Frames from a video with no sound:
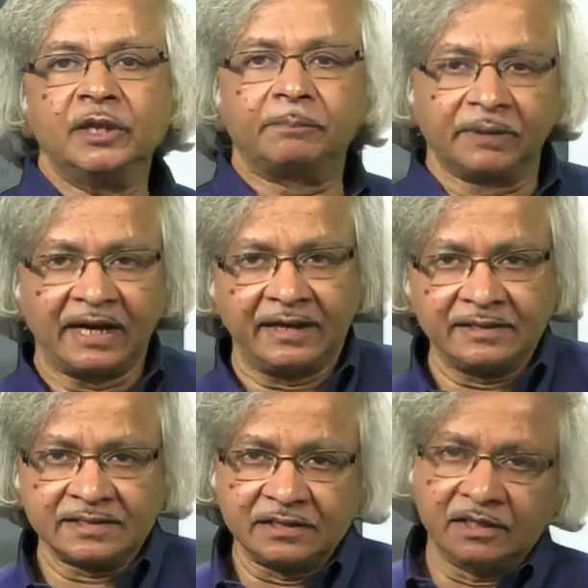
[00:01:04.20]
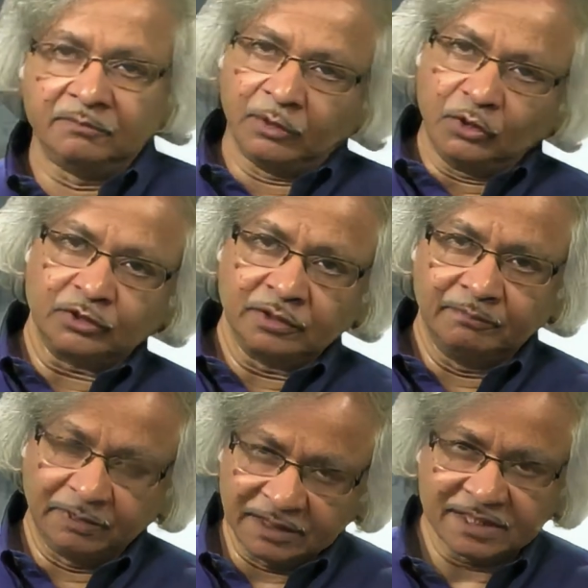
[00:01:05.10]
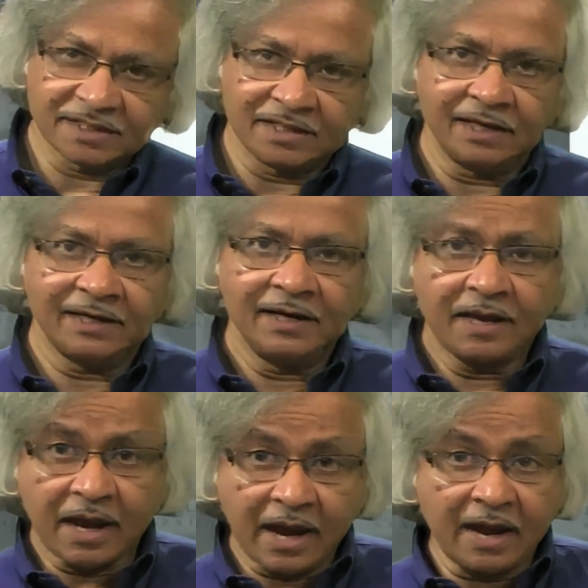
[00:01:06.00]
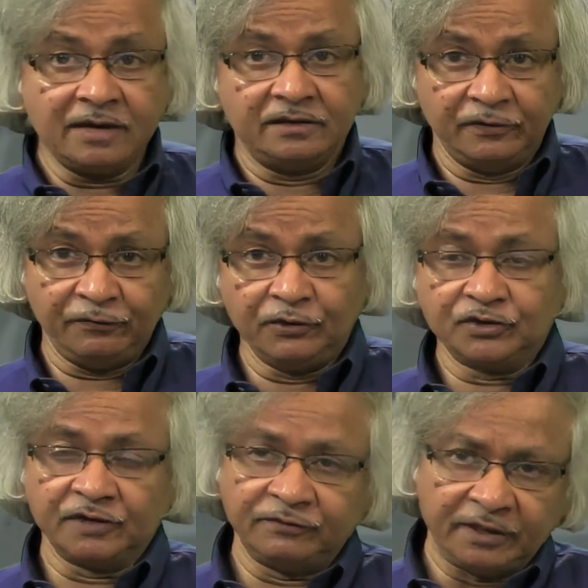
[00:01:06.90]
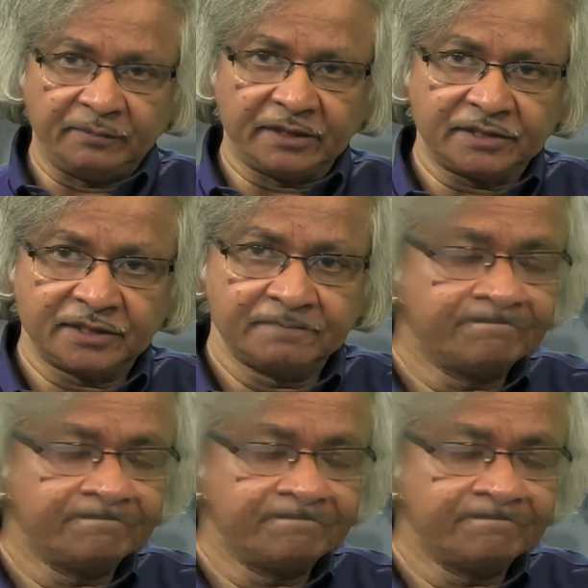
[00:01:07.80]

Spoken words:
applies in both ballistic and diffusive limits.